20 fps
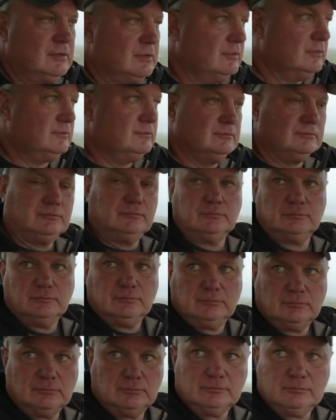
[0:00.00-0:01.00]

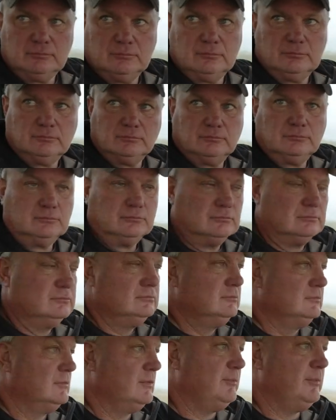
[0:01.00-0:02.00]
So.
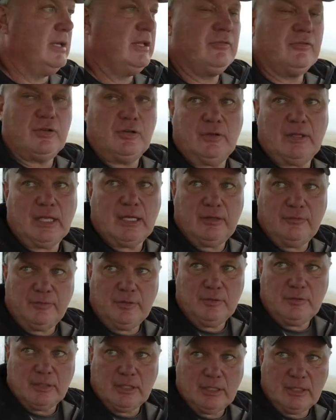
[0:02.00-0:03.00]
Been through that a
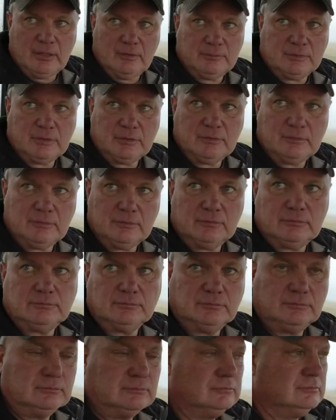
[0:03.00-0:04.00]
few times. Your best friends?
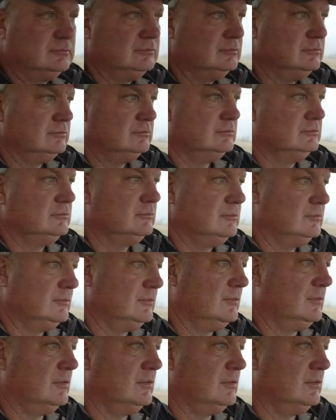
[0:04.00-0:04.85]
Best friends of the road?